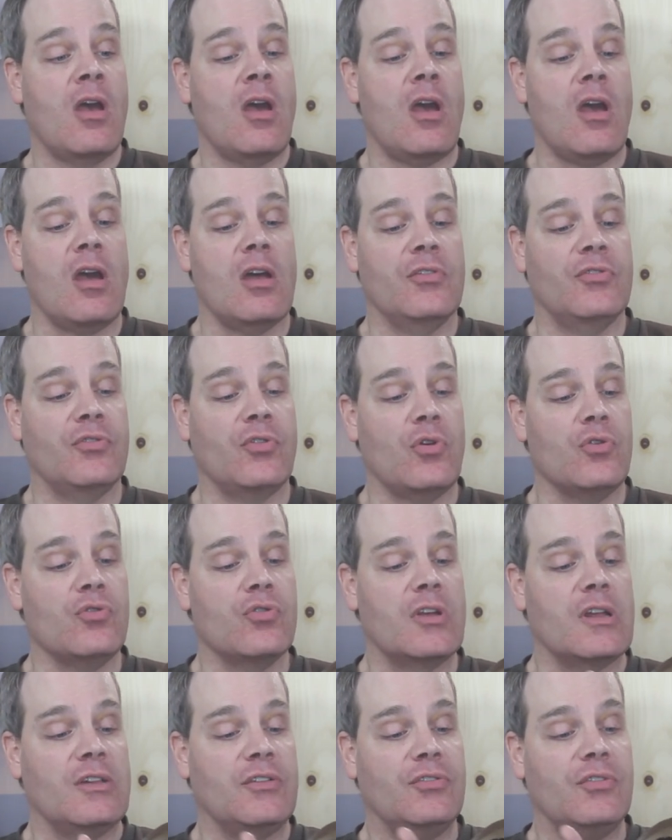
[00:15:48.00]
And so
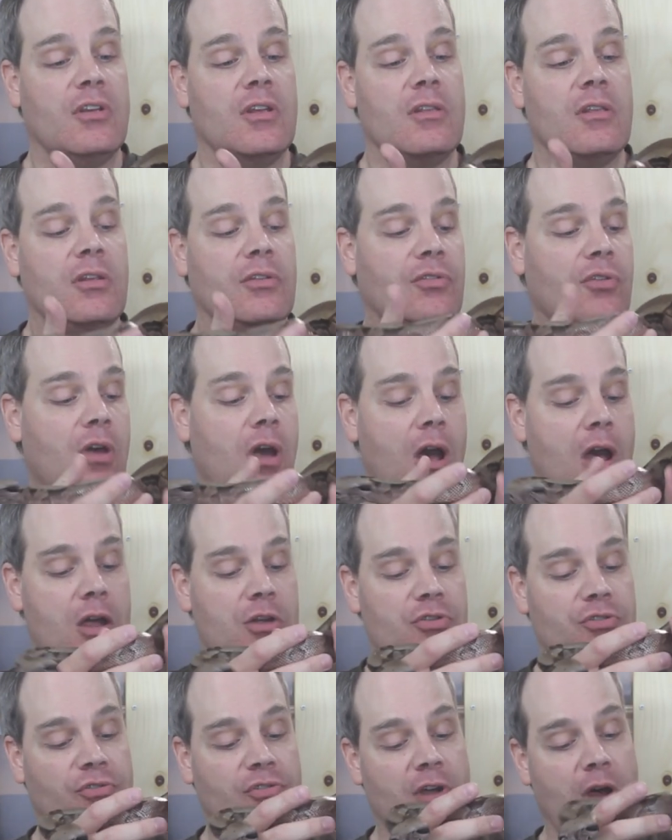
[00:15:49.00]
you can see this guy,
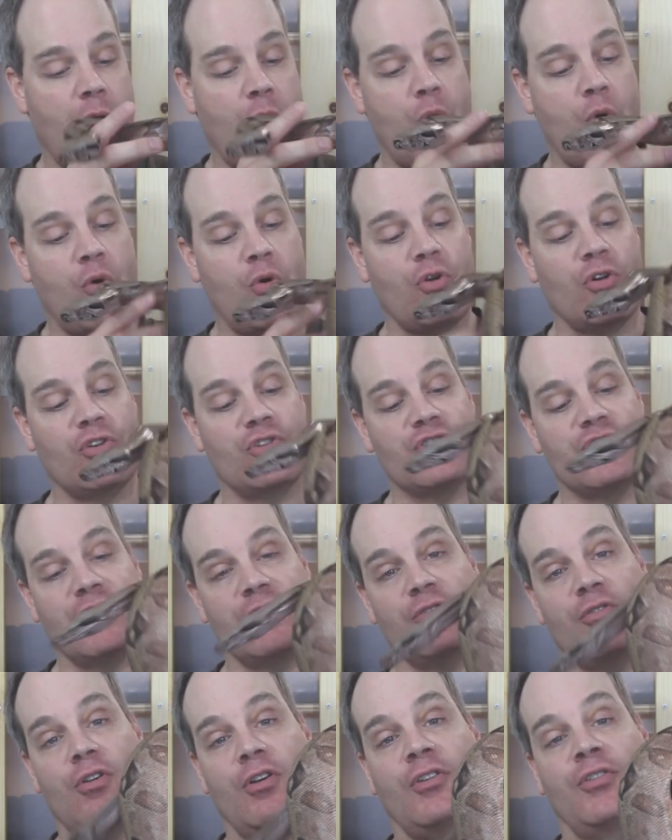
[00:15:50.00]
just how orange he
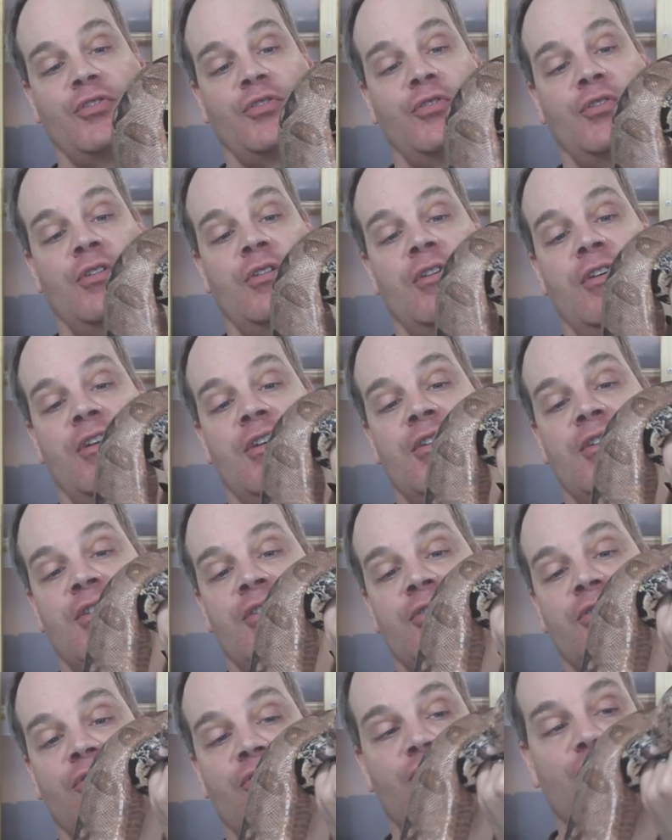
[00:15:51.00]
looks.
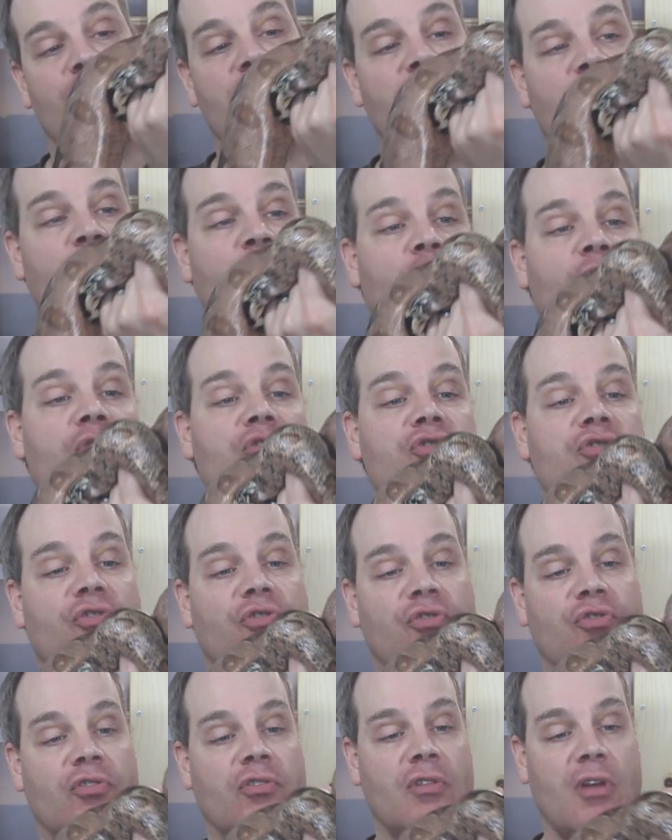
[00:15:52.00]
Just a really
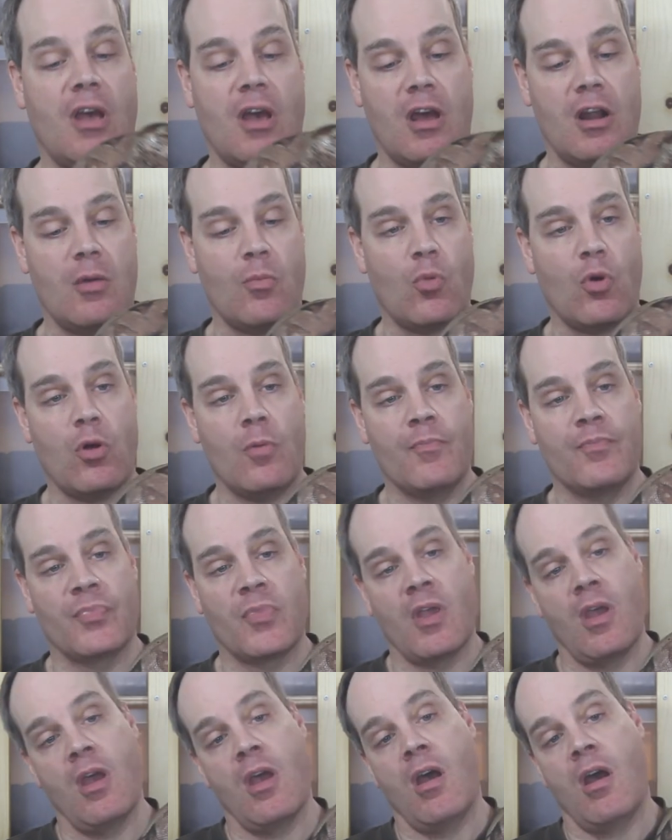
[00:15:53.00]
gorgeous animal.
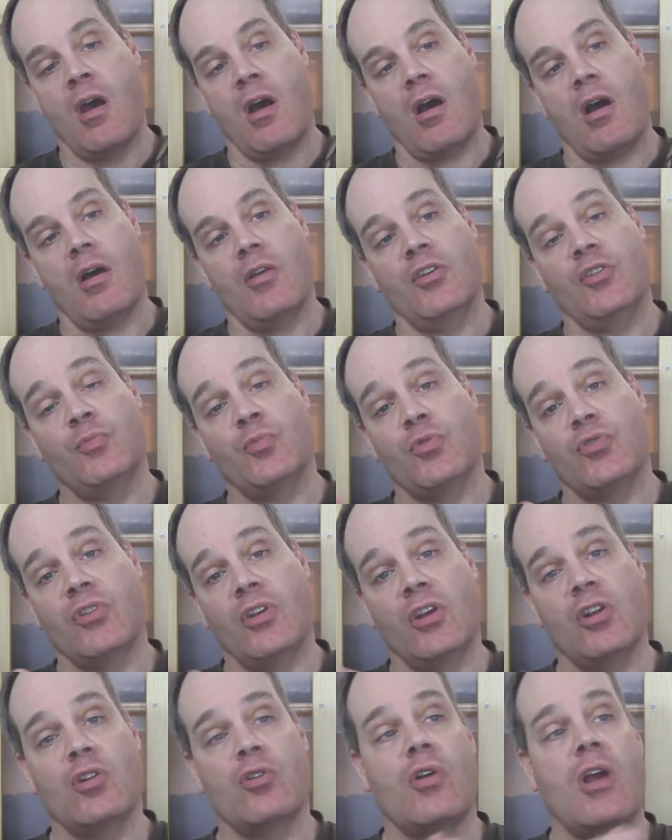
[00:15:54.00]
Uh, this
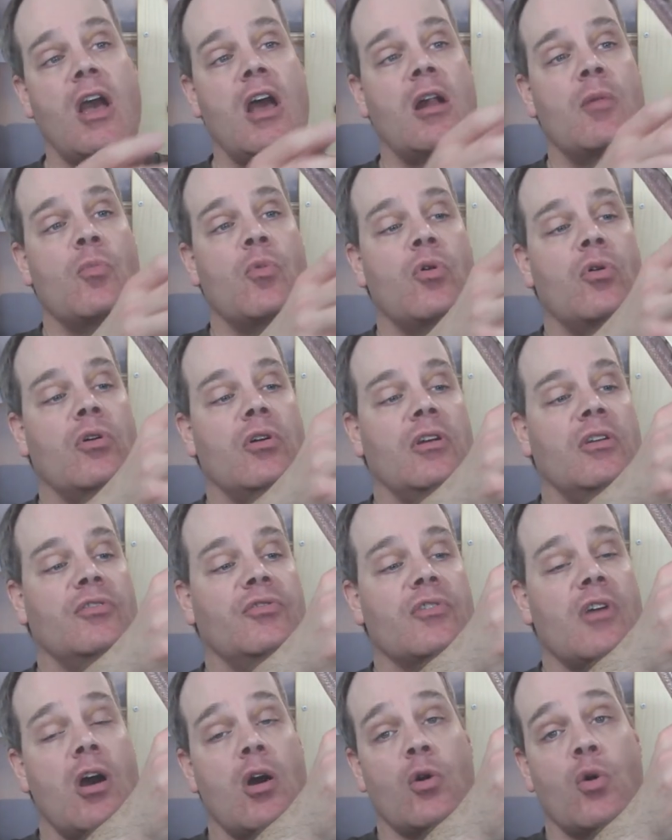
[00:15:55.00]
particular animal
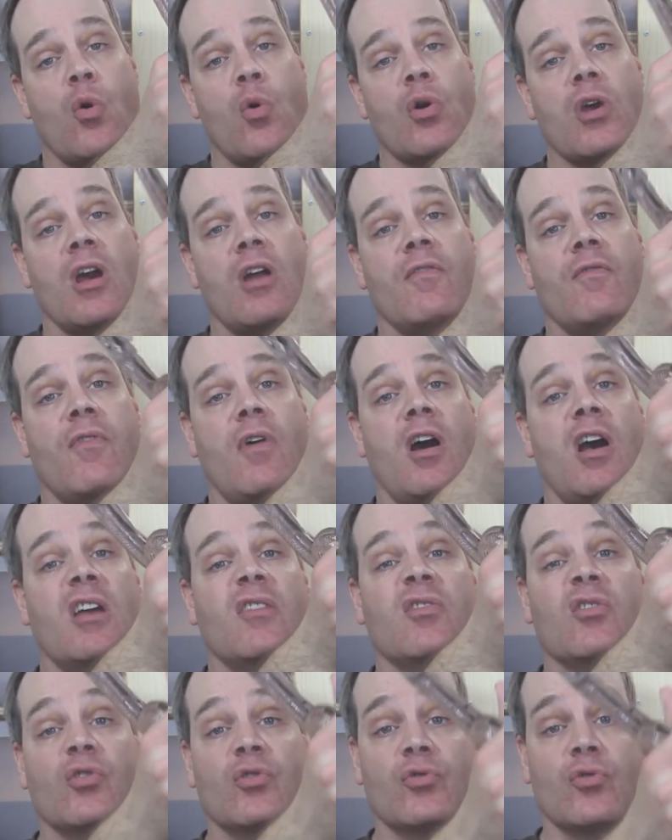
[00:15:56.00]
is now going on
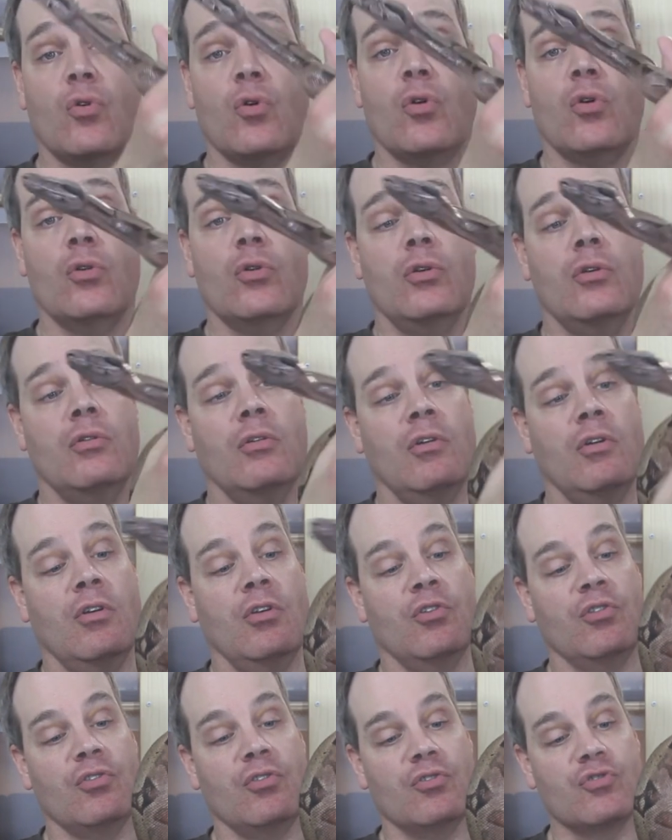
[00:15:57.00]
five years old. You
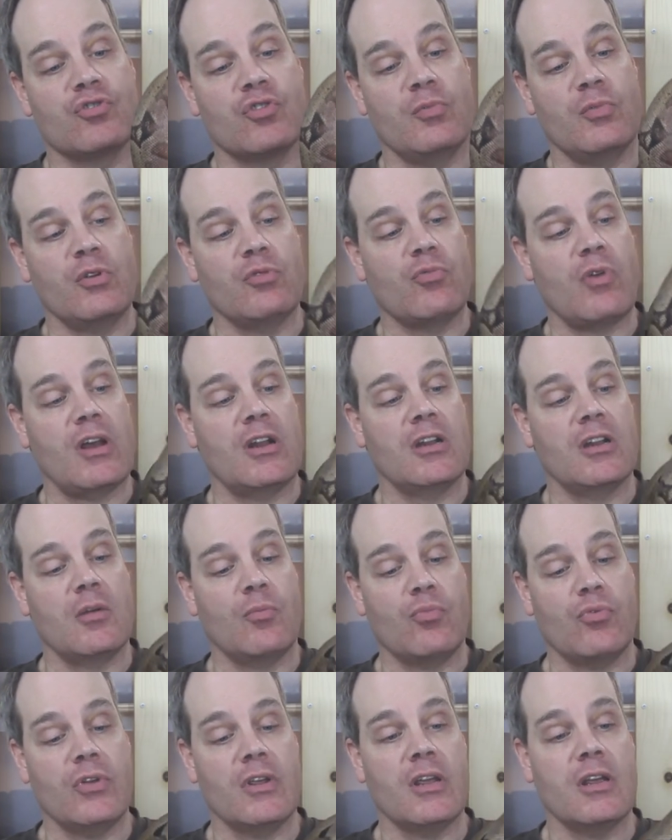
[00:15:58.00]
know, should be ready to
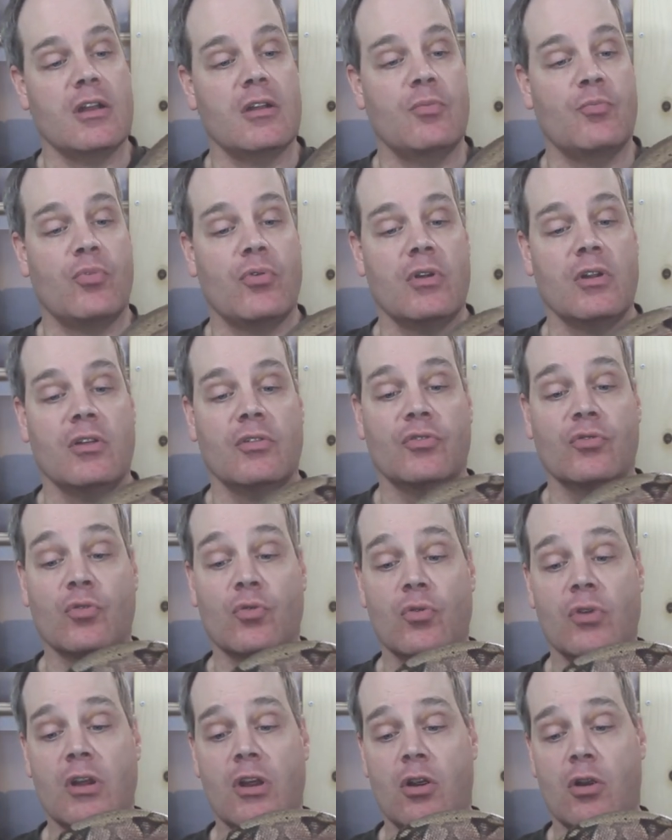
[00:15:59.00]
breed pretty
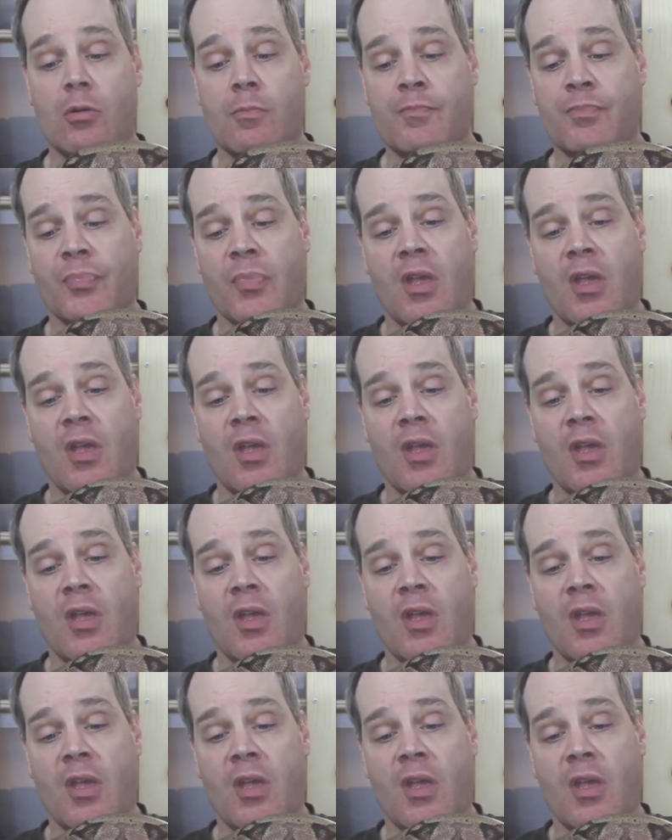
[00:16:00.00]
soon here.